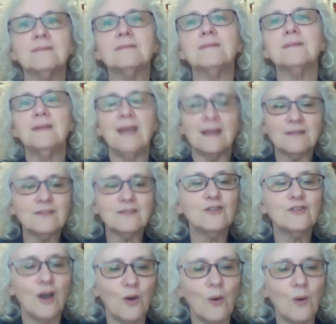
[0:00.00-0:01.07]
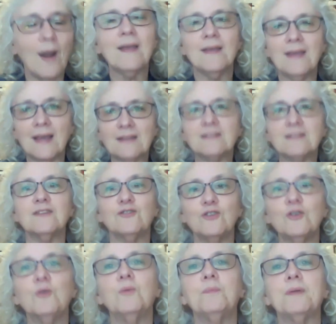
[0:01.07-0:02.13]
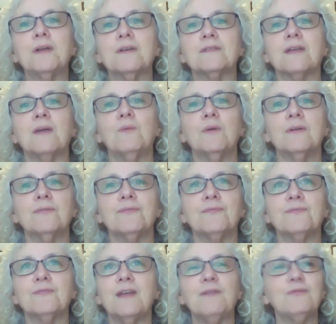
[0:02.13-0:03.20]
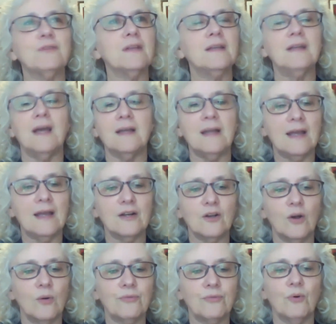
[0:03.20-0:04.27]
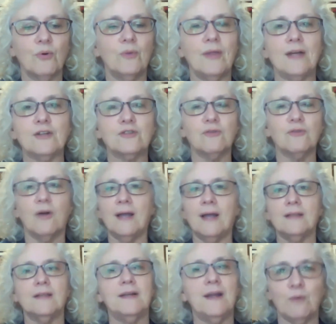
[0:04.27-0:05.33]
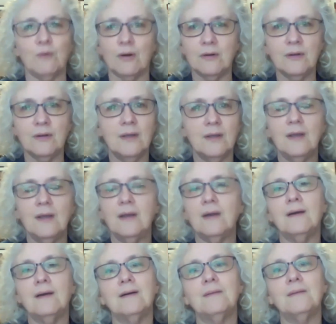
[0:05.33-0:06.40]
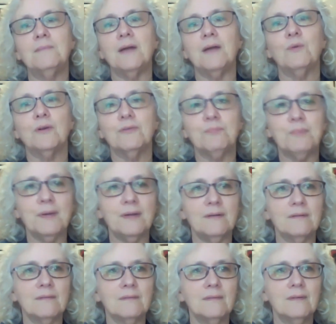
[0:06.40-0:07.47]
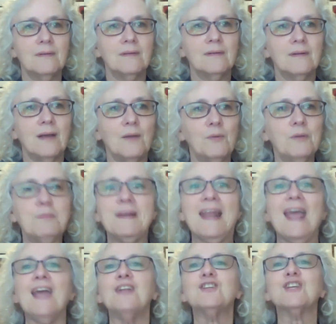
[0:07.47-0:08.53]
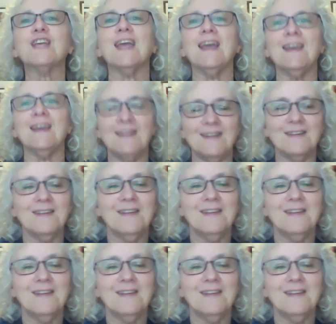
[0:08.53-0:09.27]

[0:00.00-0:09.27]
Yes and no. Yes, I do, because I would have definitely not had to go through all that trial and error. I would have been educated